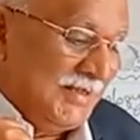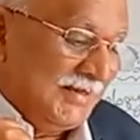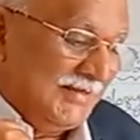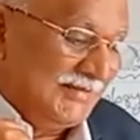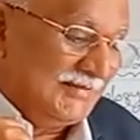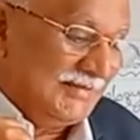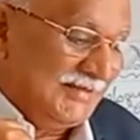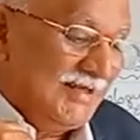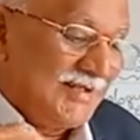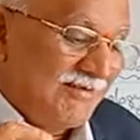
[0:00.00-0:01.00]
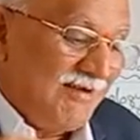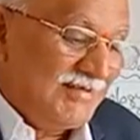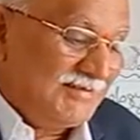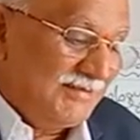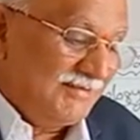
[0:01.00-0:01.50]
is
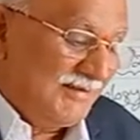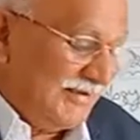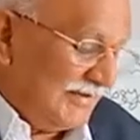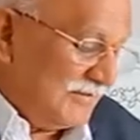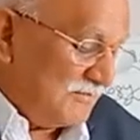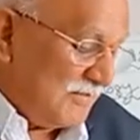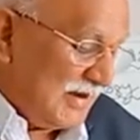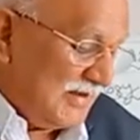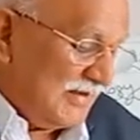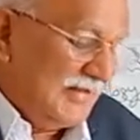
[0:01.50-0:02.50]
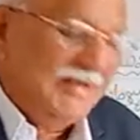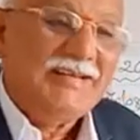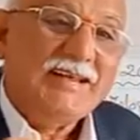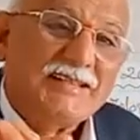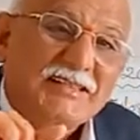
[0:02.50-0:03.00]
concentrated mainly
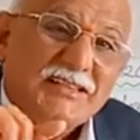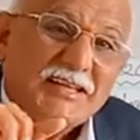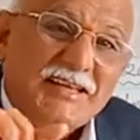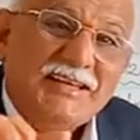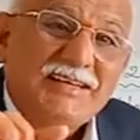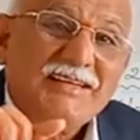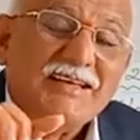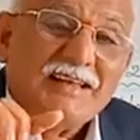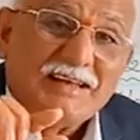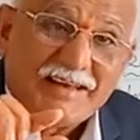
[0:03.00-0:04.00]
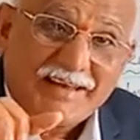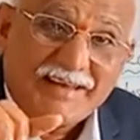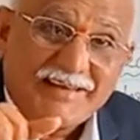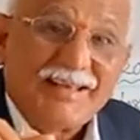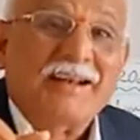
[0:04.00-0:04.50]
in a thin
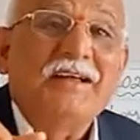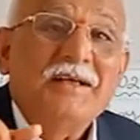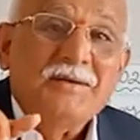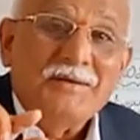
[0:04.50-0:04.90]
layer.